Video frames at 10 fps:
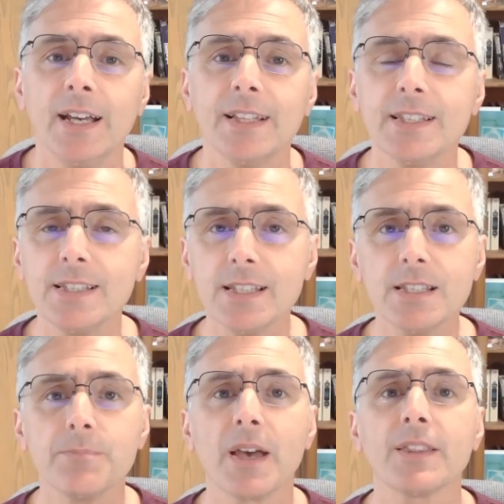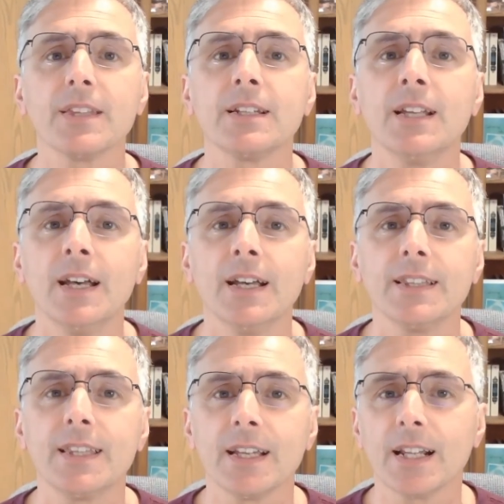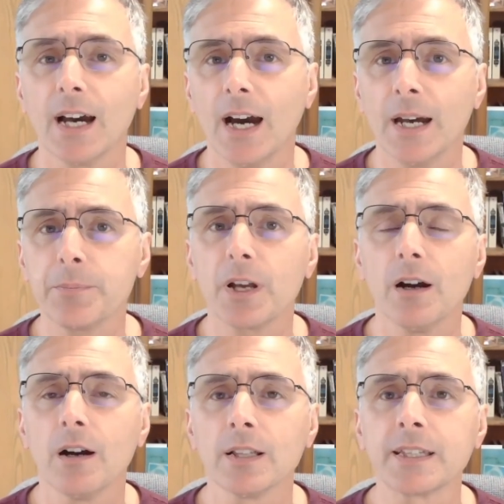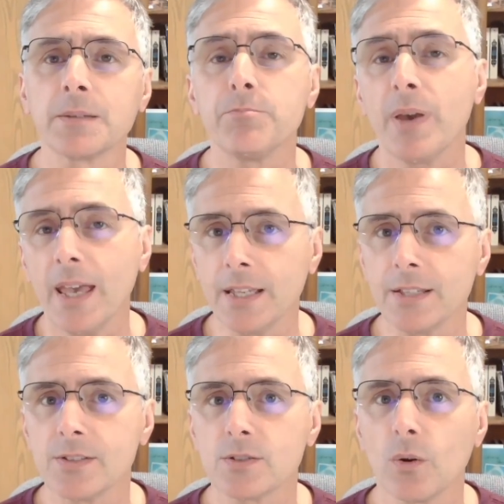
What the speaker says: And this is a method that I'm calling paste,